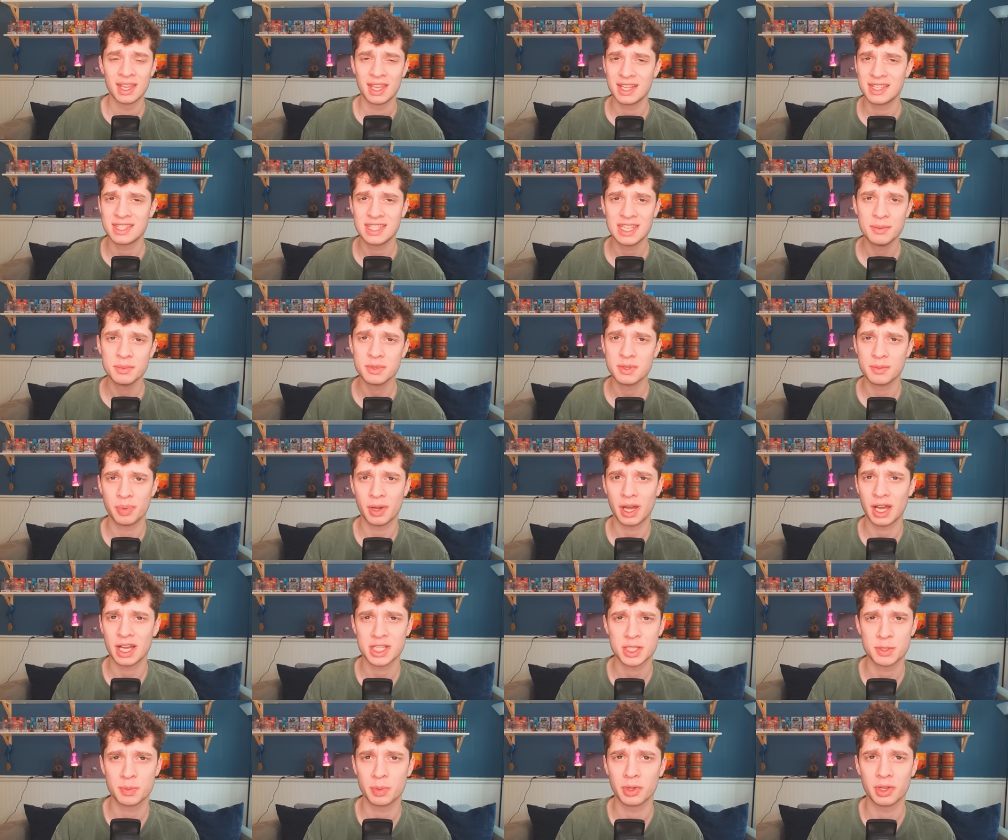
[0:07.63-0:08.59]
it seems
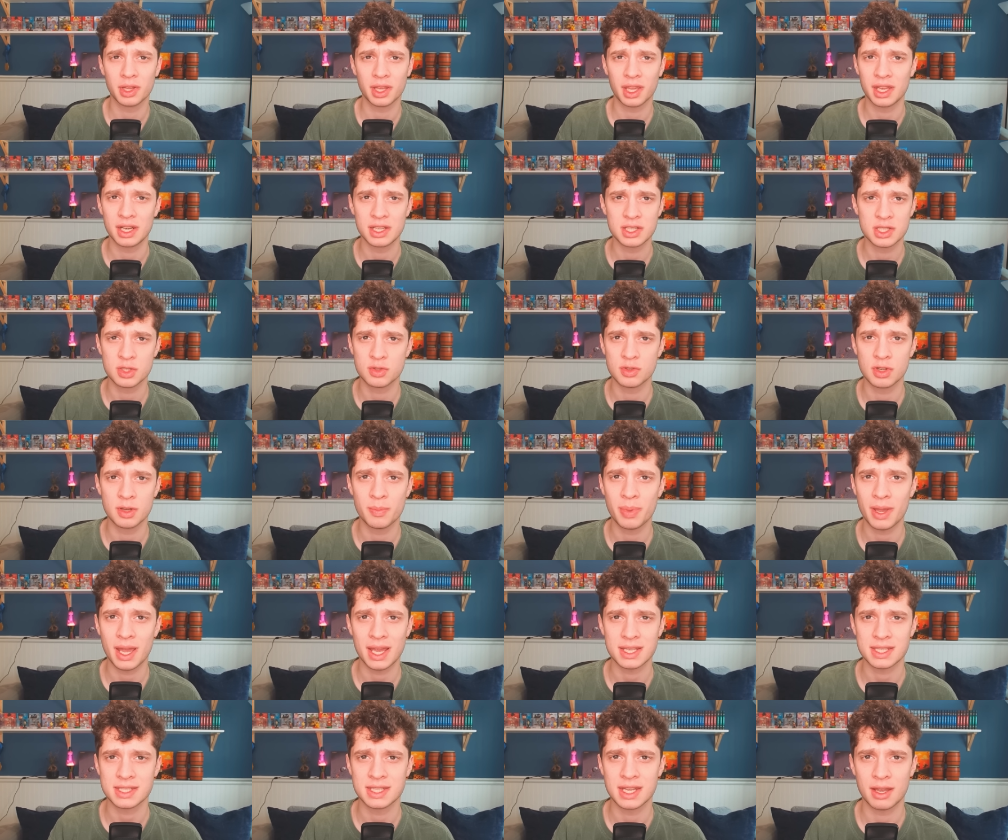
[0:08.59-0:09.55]
impossible to get a Street
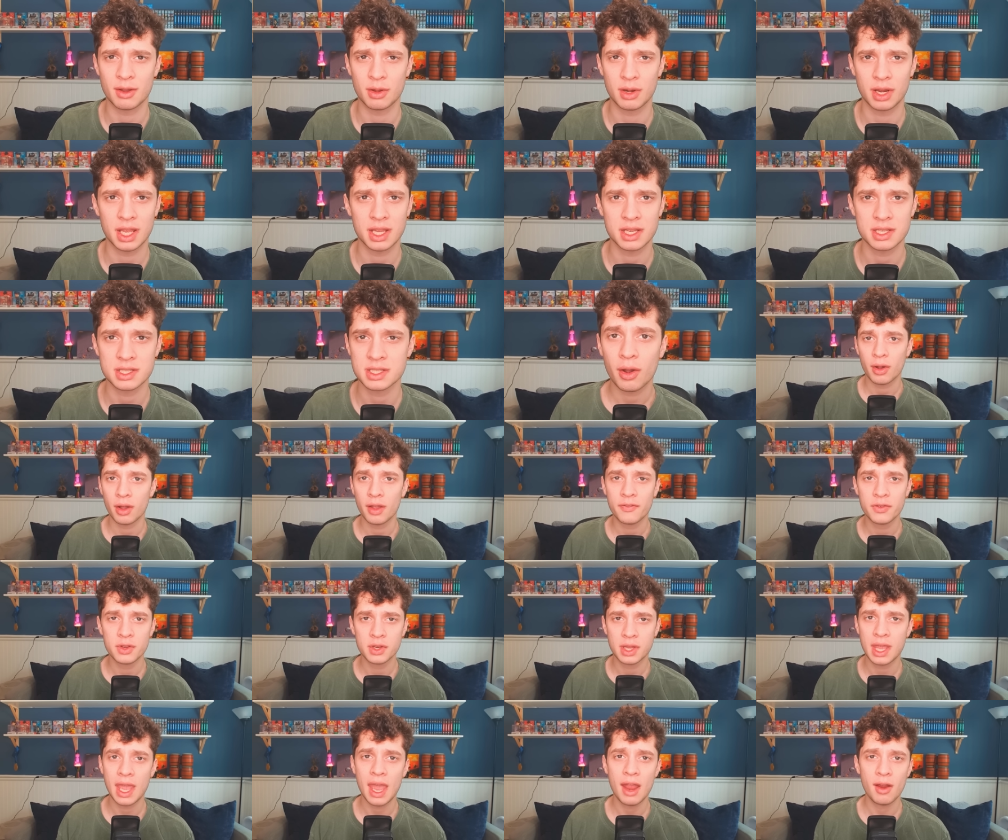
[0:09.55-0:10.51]
Pass nowadays. If
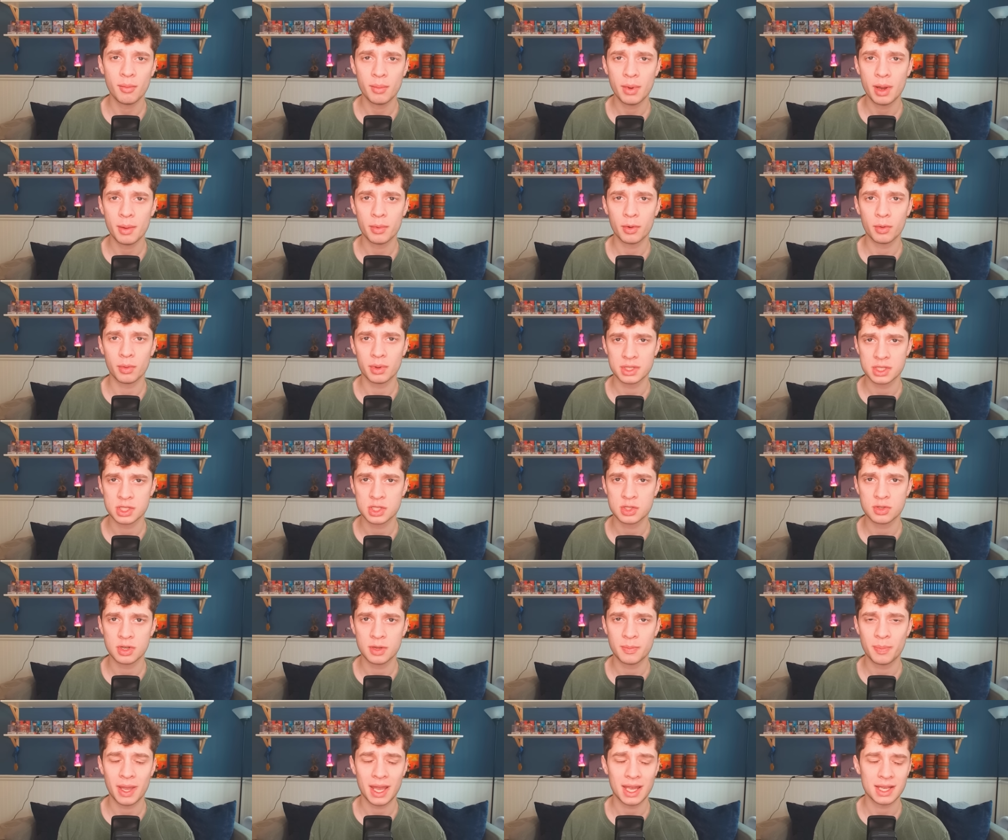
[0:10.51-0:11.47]
you can't remember what
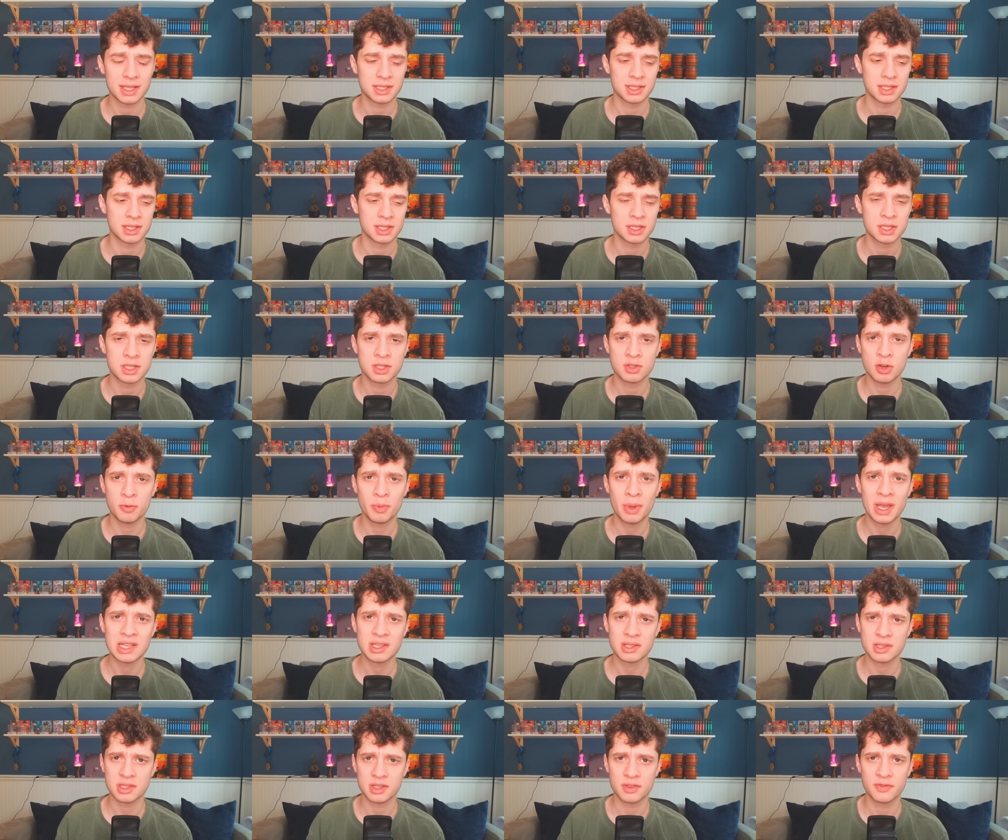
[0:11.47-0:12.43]
Street Pass is, Street
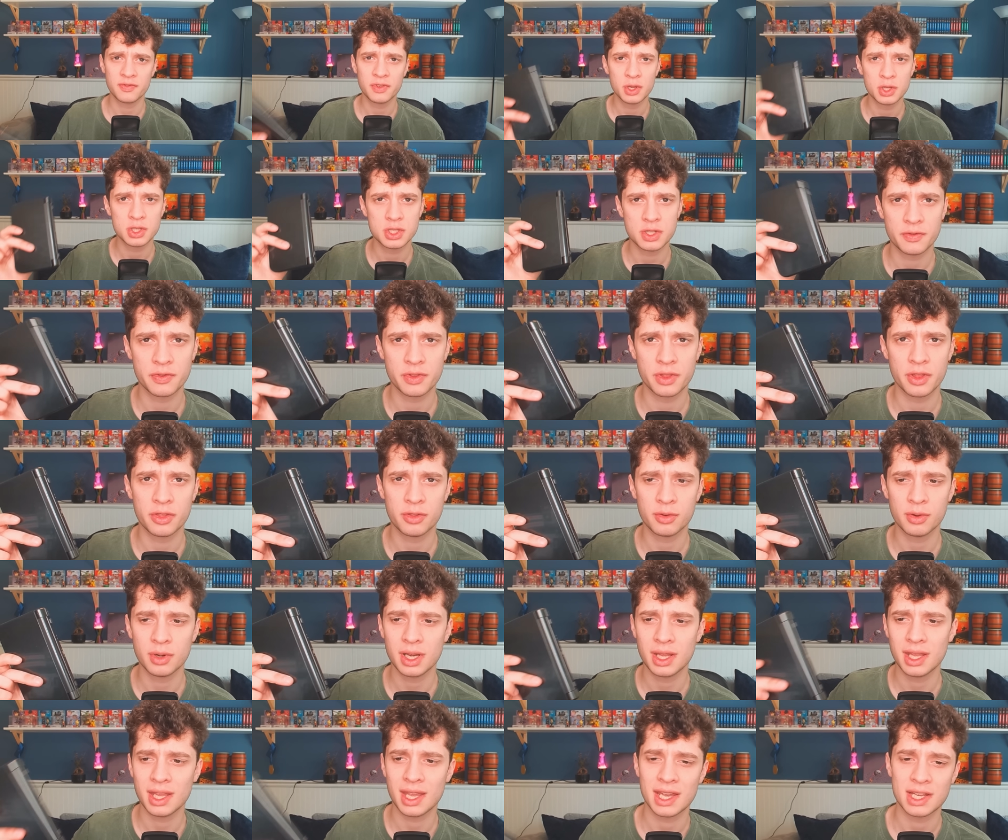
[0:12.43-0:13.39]
Pass is a feature for the
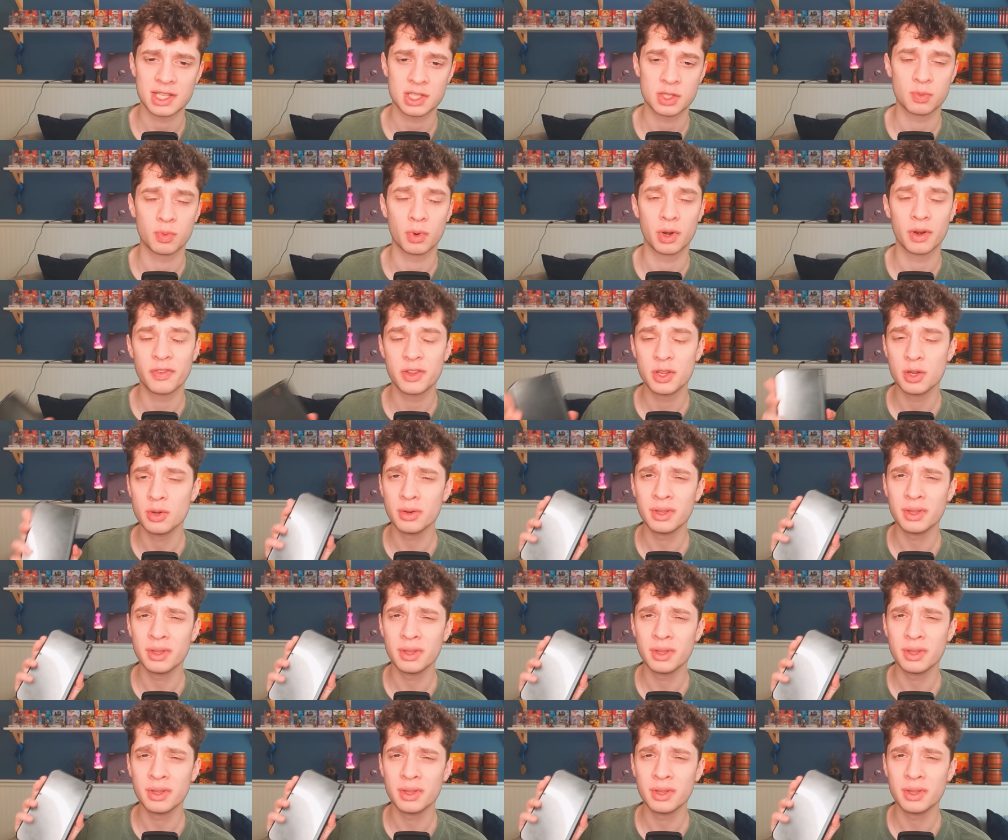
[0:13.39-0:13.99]
3DS where if you were